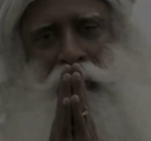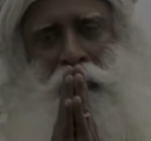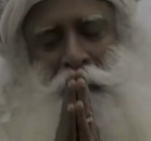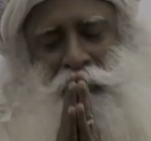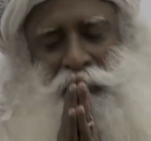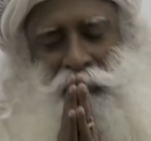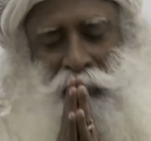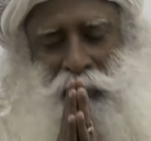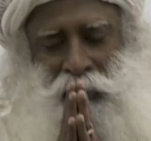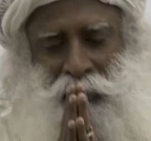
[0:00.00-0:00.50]

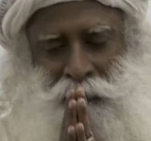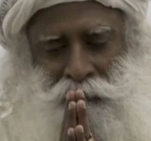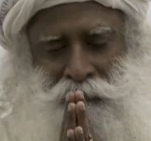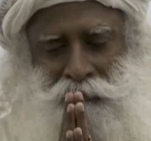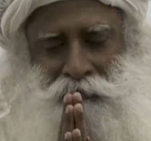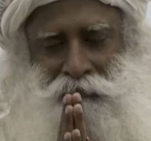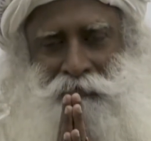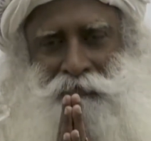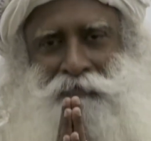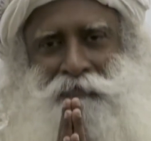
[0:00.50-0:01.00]

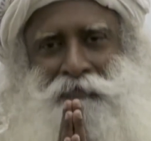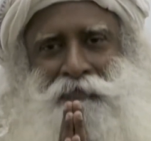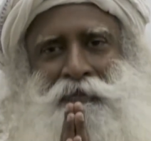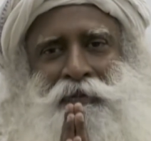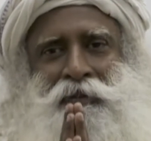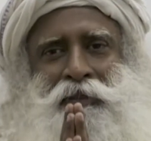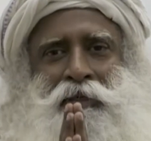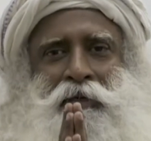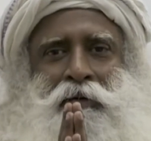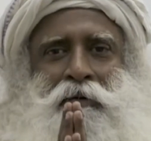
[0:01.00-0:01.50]
Namaskaram,
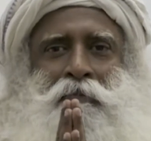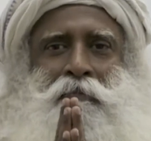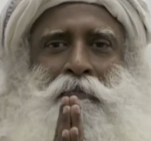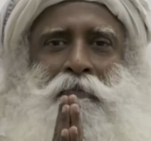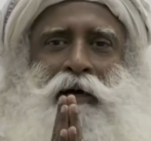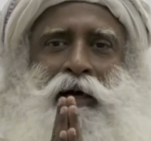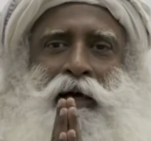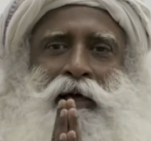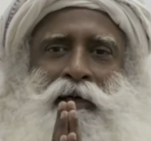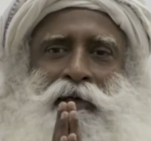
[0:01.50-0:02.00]

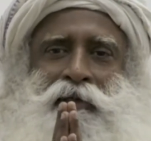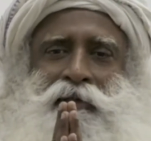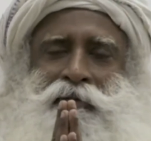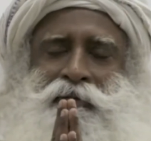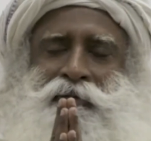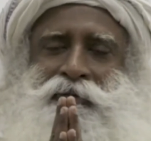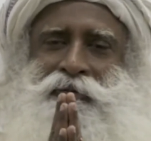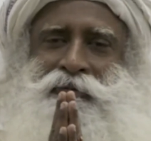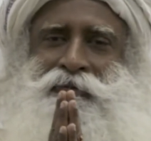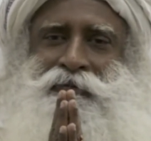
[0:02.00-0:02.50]
my
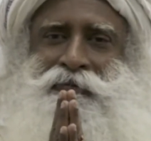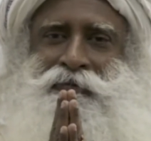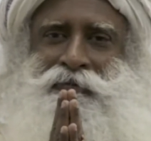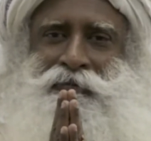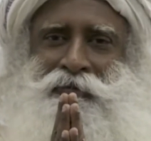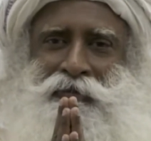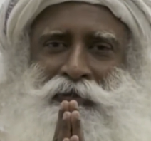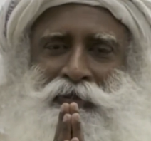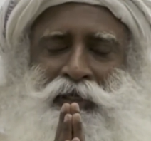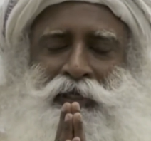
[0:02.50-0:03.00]

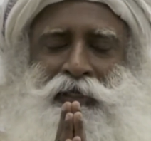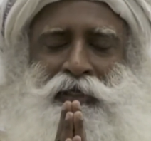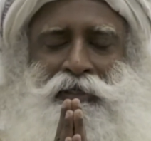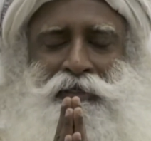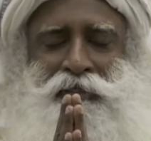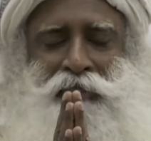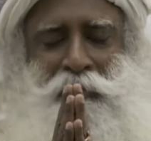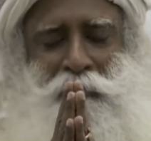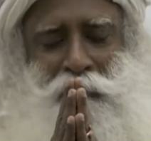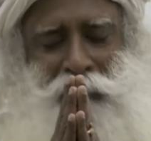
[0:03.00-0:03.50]

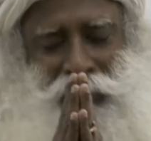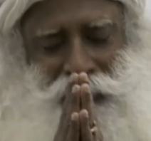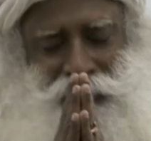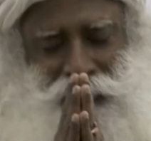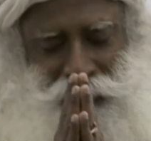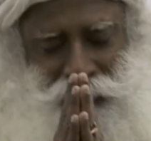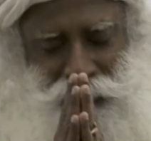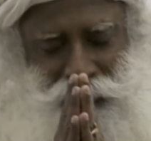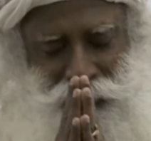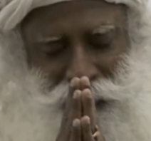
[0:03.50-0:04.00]
greetings and
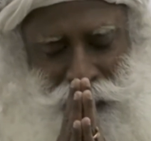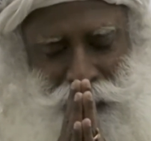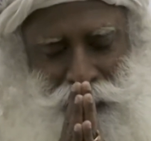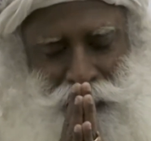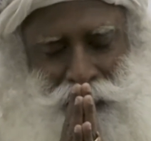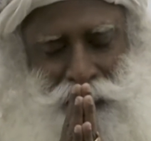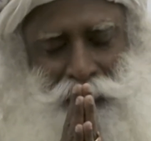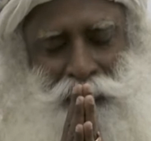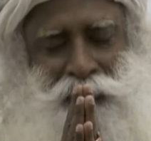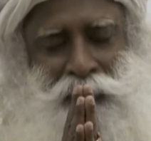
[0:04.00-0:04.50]
blessings
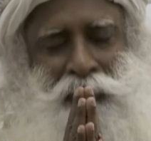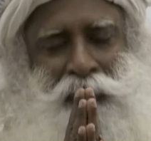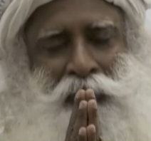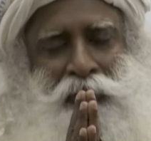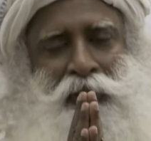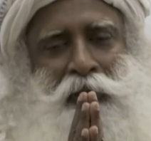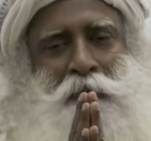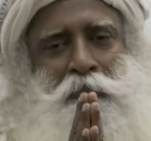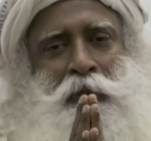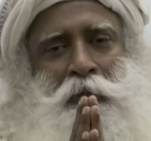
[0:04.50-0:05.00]
to
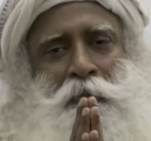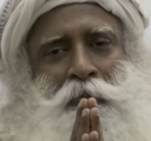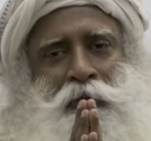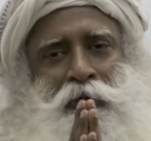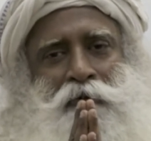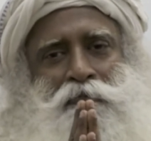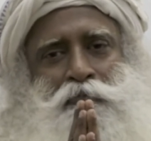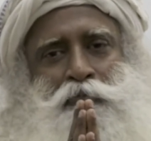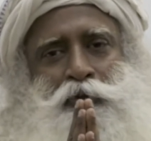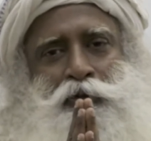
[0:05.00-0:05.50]
the
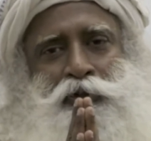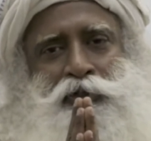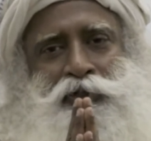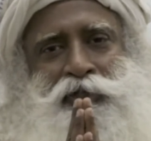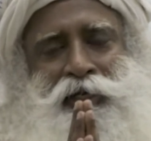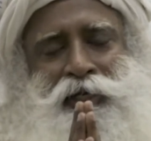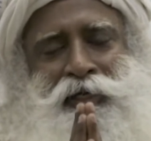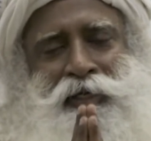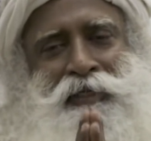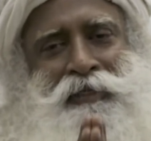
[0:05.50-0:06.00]
people of
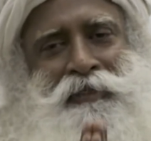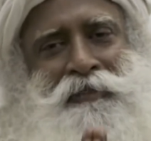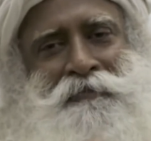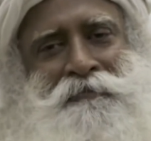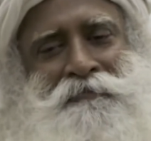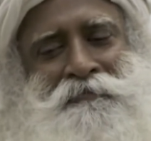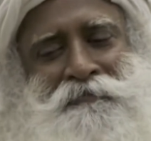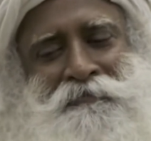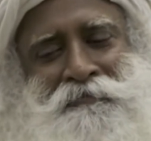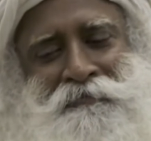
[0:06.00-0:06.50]
Puducherry.
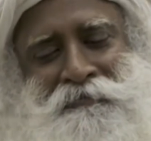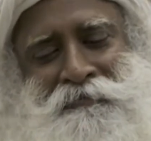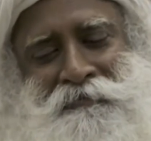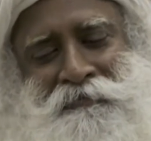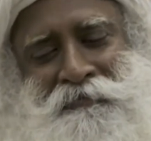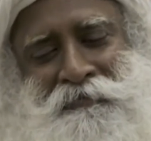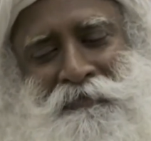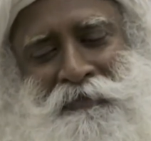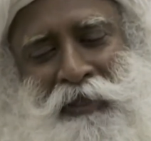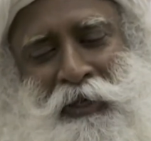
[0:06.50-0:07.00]

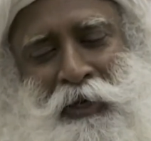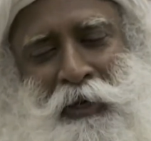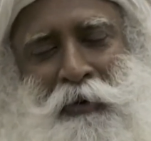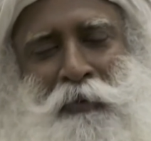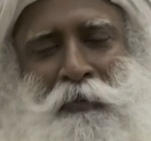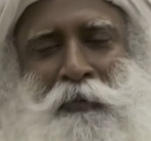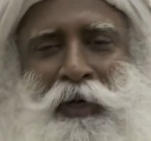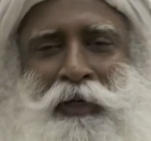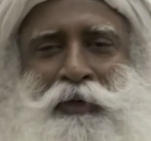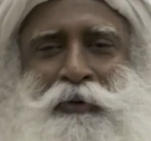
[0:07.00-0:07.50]

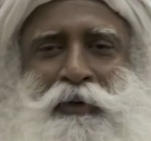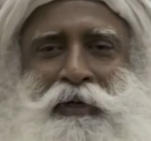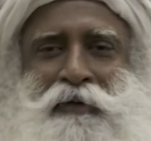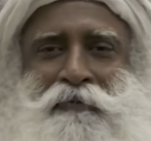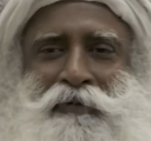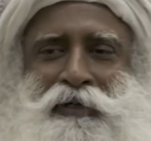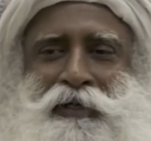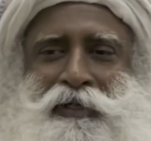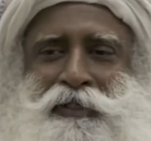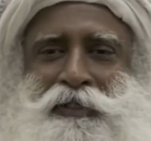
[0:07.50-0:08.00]
When you
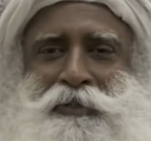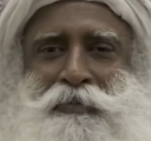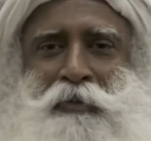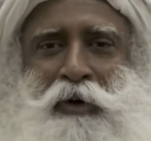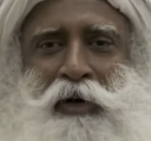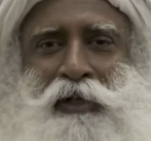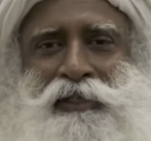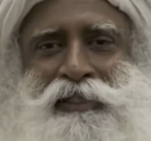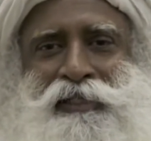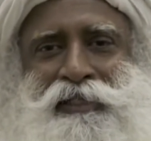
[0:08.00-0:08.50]
live in a
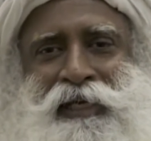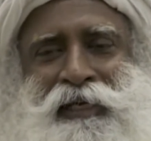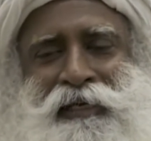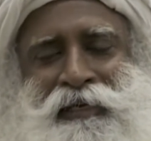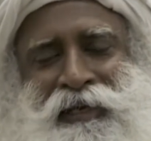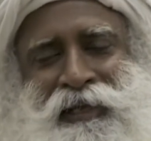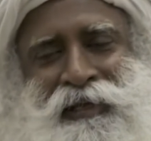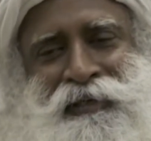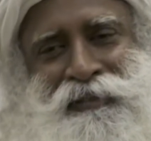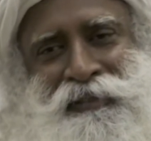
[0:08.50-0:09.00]
small
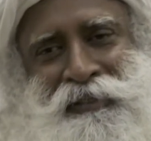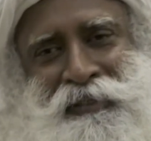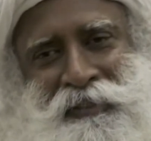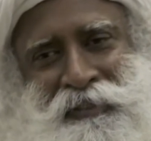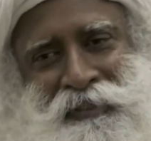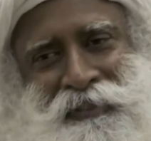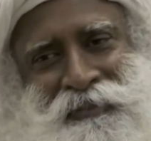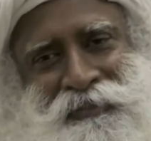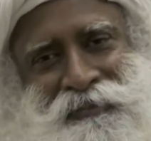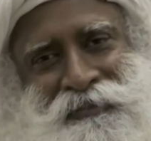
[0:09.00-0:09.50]
state like
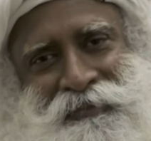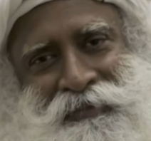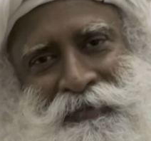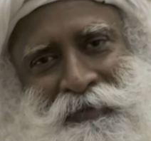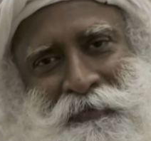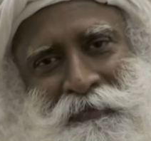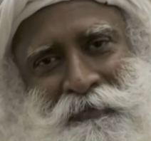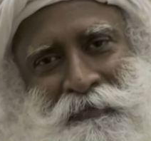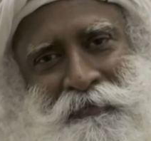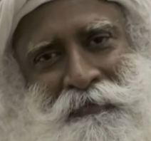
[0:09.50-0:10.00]
this,
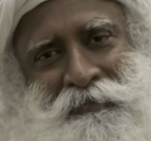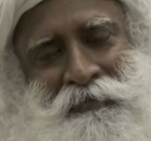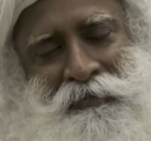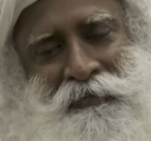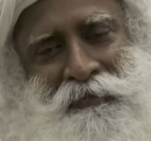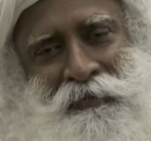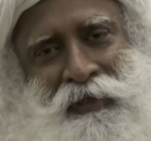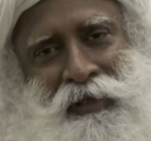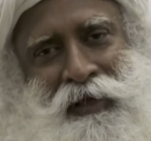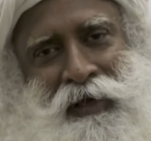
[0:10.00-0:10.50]

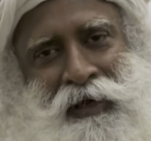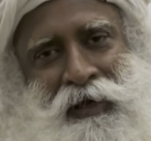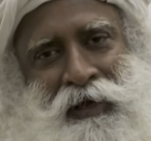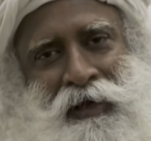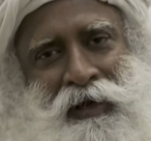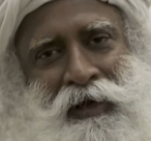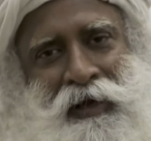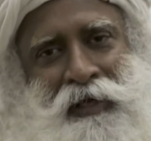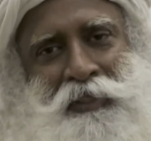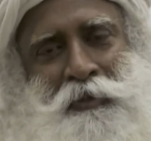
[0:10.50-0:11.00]

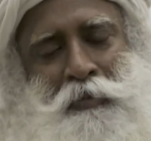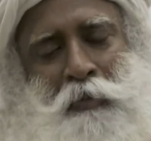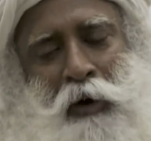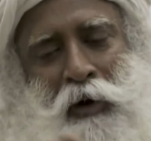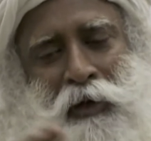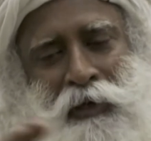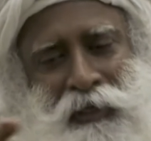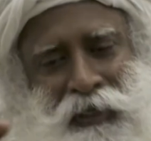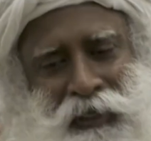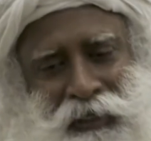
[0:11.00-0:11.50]
a
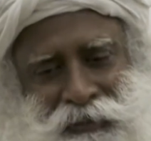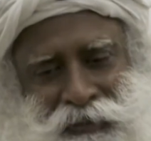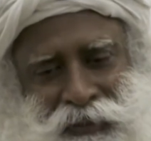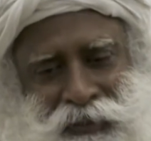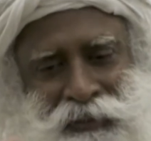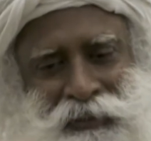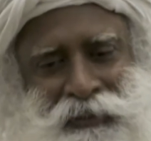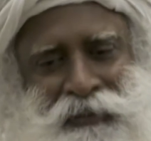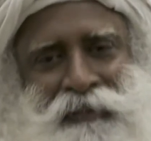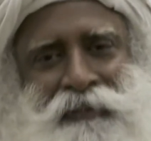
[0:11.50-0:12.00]
small
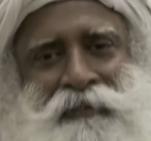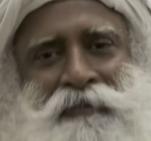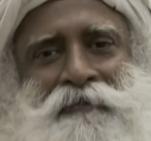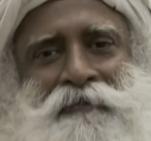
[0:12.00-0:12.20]
entity,